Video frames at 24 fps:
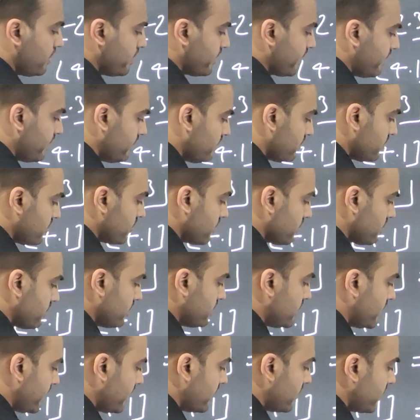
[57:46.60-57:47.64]
Again,
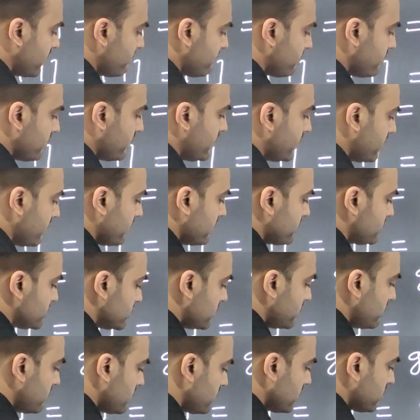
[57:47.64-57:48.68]
greatest
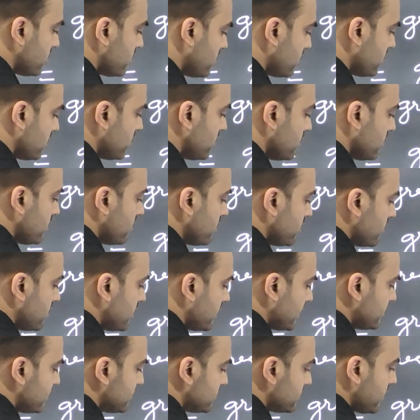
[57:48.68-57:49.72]
integer
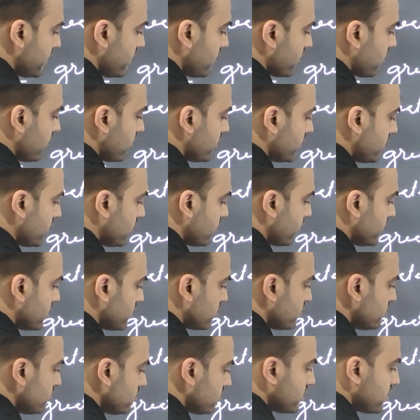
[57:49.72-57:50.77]
less than or equal
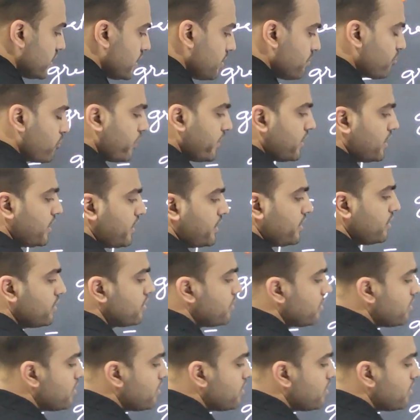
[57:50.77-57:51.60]
to 3.9,